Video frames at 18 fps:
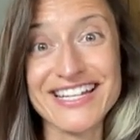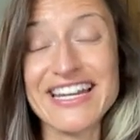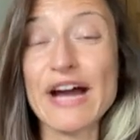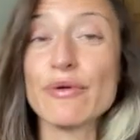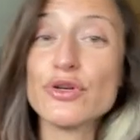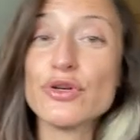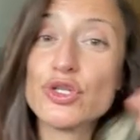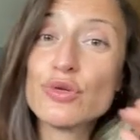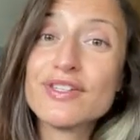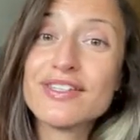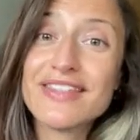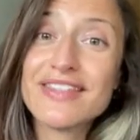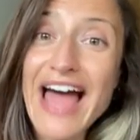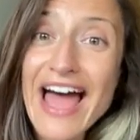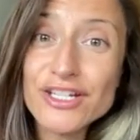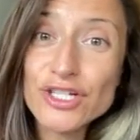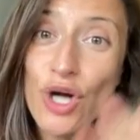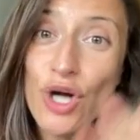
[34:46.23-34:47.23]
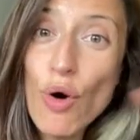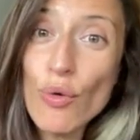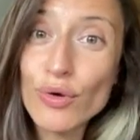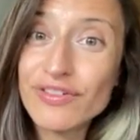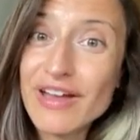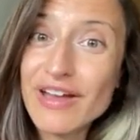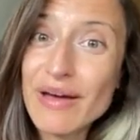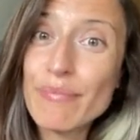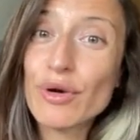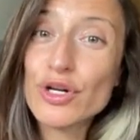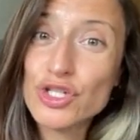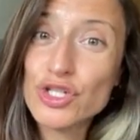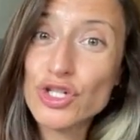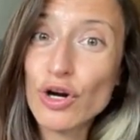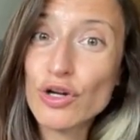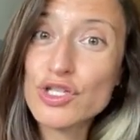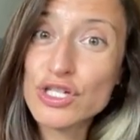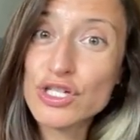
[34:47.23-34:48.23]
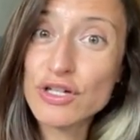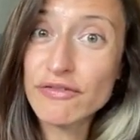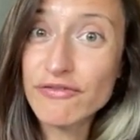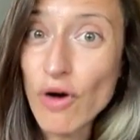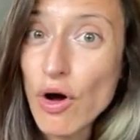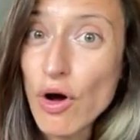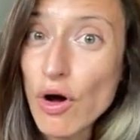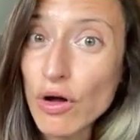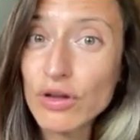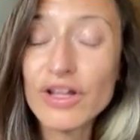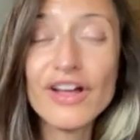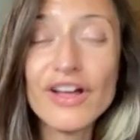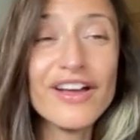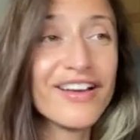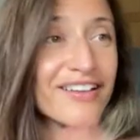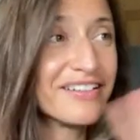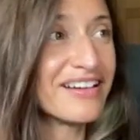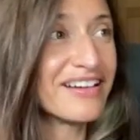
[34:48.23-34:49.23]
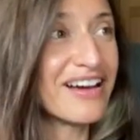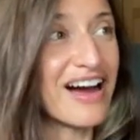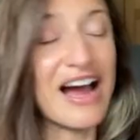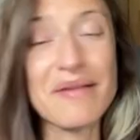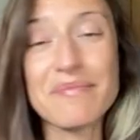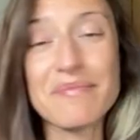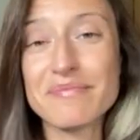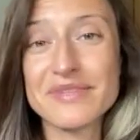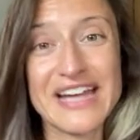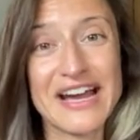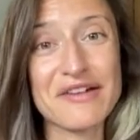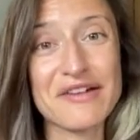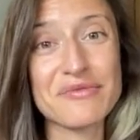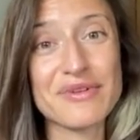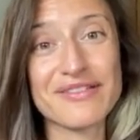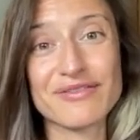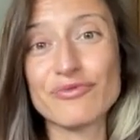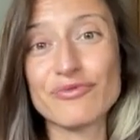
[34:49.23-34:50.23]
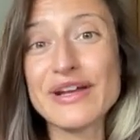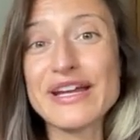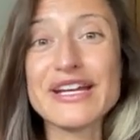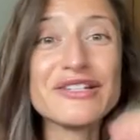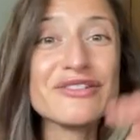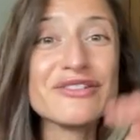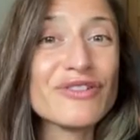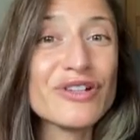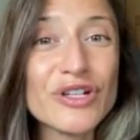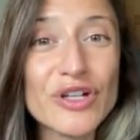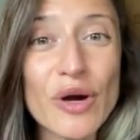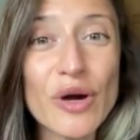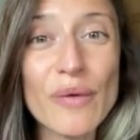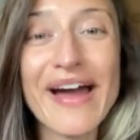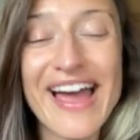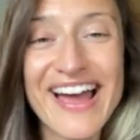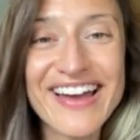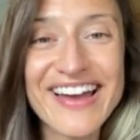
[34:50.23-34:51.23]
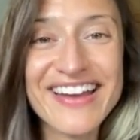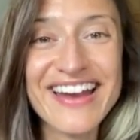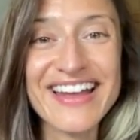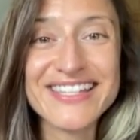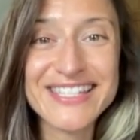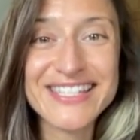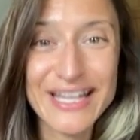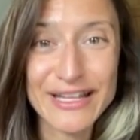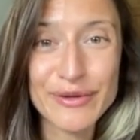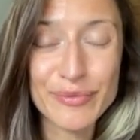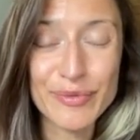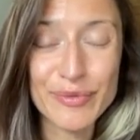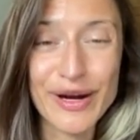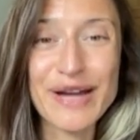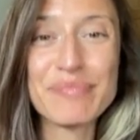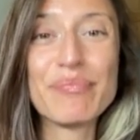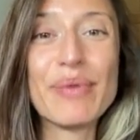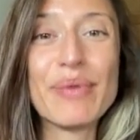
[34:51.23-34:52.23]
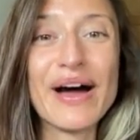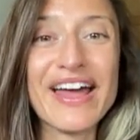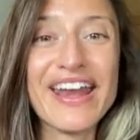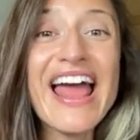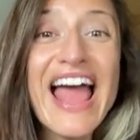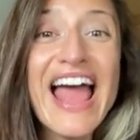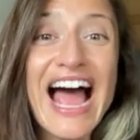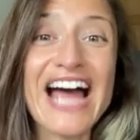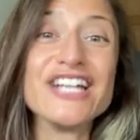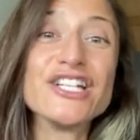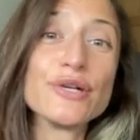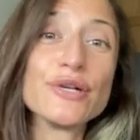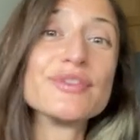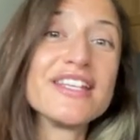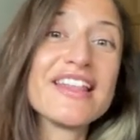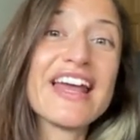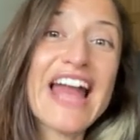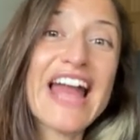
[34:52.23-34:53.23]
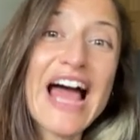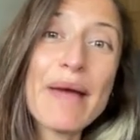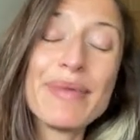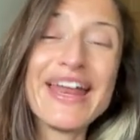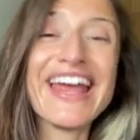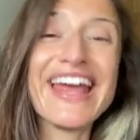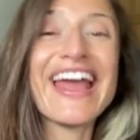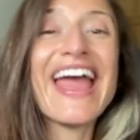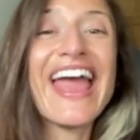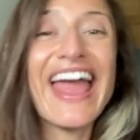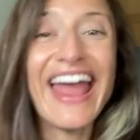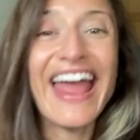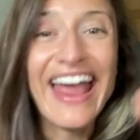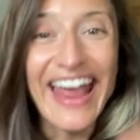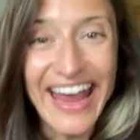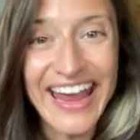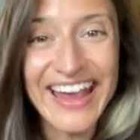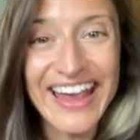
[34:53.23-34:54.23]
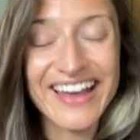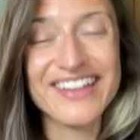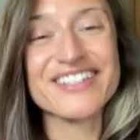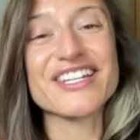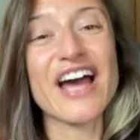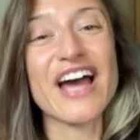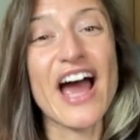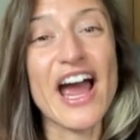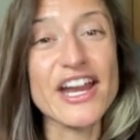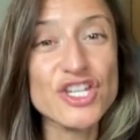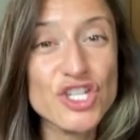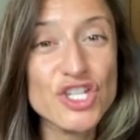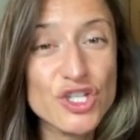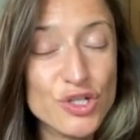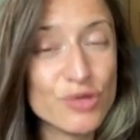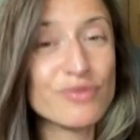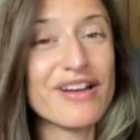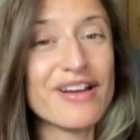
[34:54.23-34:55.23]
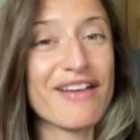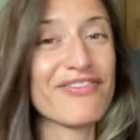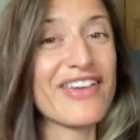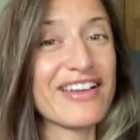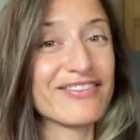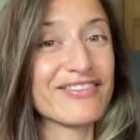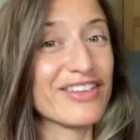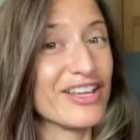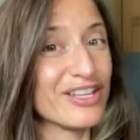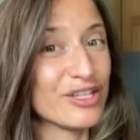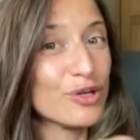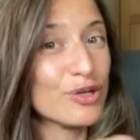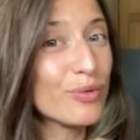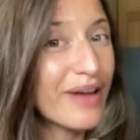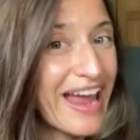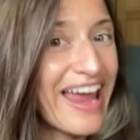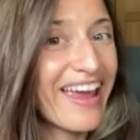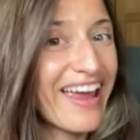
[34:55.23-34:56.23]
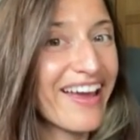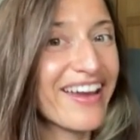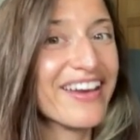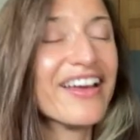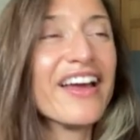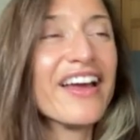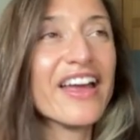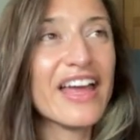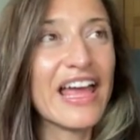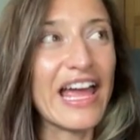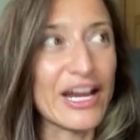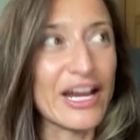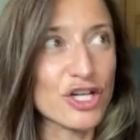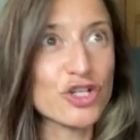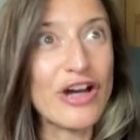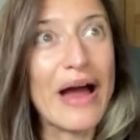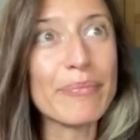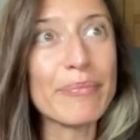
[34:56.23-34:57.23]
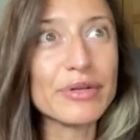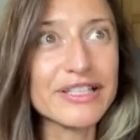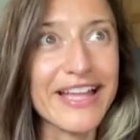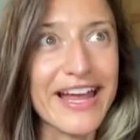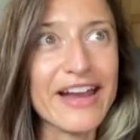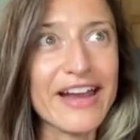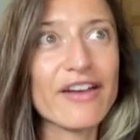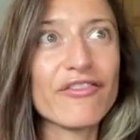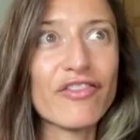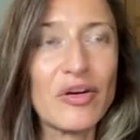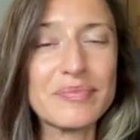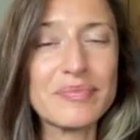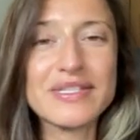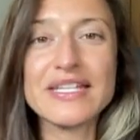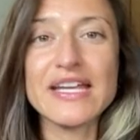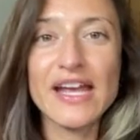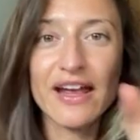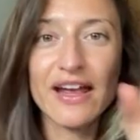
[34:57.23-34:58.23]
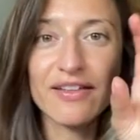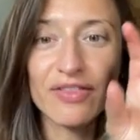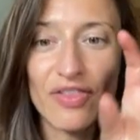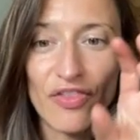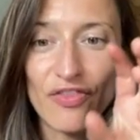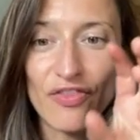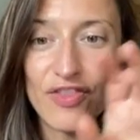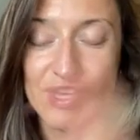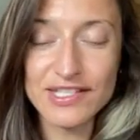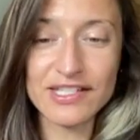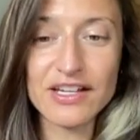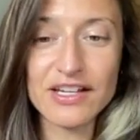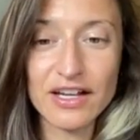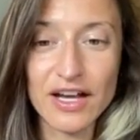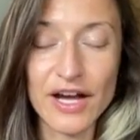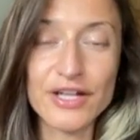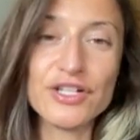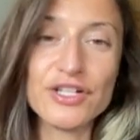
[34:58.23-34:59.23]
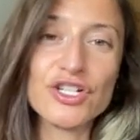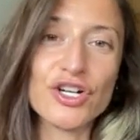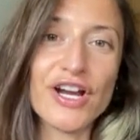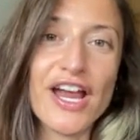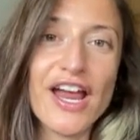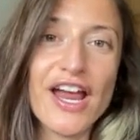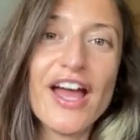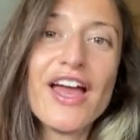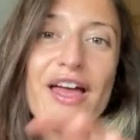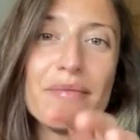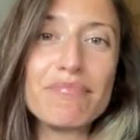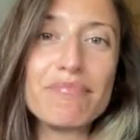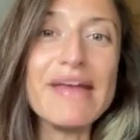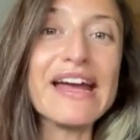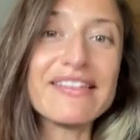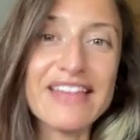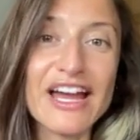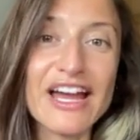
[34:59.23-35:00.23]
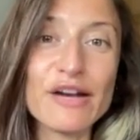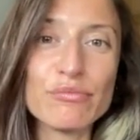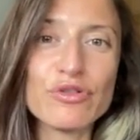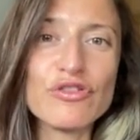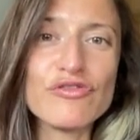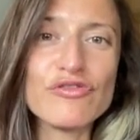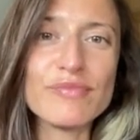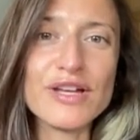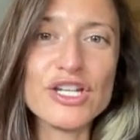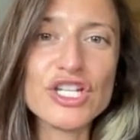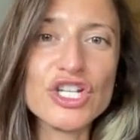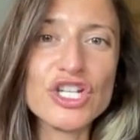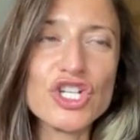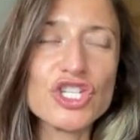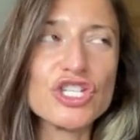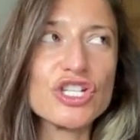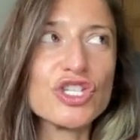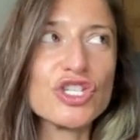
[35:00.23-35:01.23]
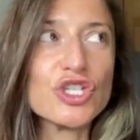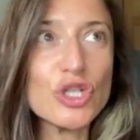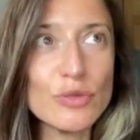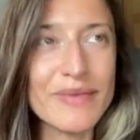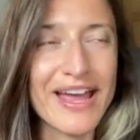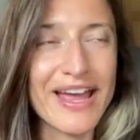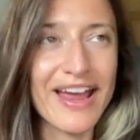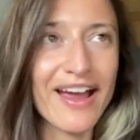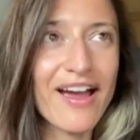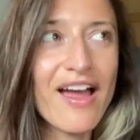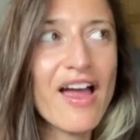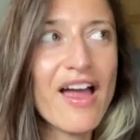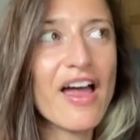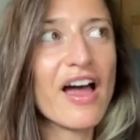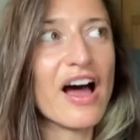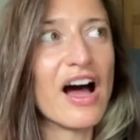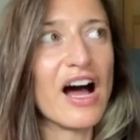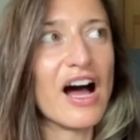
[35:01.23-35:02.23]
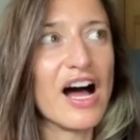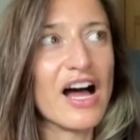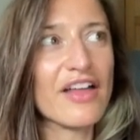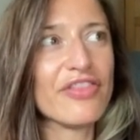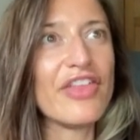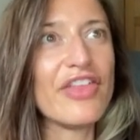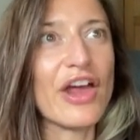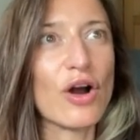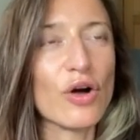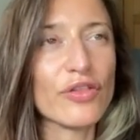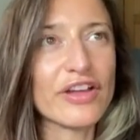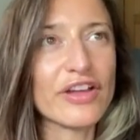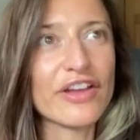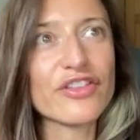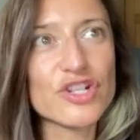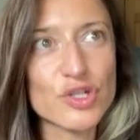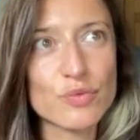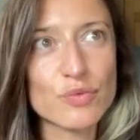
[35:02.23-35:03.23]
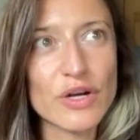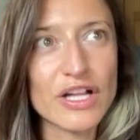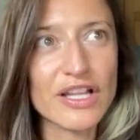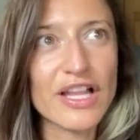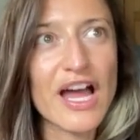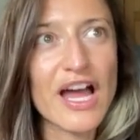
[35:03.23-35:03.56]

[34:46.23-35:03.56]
Now, as soon as that total number starts to fall, I'm down with, we can go ahead and celebrate, but I don't see that happening. And I do not think that you can extrapolate from seeing this country make that improvement to just assuming that all the others will.